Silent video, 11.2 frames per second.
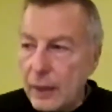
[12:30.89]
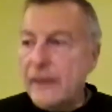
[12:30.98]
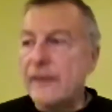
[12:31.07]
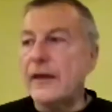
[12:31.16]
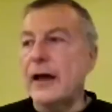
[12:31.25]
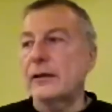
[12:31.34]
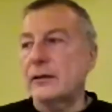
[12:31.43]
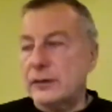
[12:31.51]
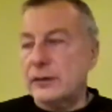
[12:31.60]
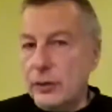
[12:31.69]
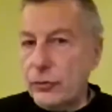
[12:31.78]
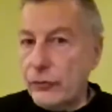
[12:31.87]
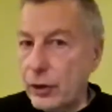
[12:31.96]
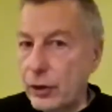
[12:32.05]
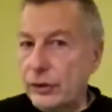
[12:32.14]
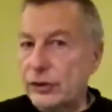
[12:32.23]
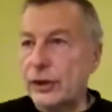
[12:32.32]
Then start
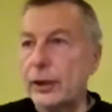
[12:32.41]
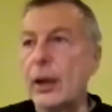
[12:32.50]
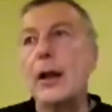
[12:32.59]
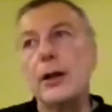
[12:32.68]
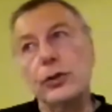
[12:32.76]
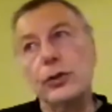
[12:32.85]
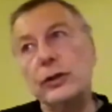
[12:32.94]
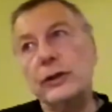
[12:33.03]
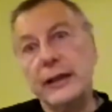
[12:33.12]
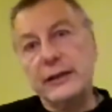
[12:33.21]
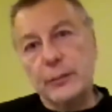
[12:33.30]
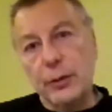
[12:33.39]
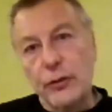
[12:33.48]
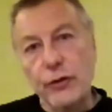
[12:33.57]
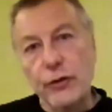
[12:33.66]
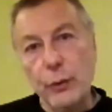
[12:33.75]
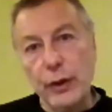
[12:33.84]
rehearsing. Usually takes about
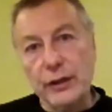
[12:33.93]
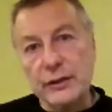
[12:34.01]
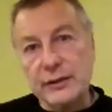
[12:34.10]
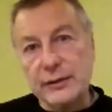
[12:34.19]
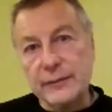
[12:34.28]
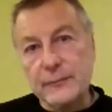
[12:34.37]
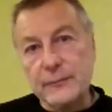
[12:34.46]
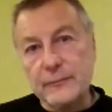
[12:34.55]
3 weeks.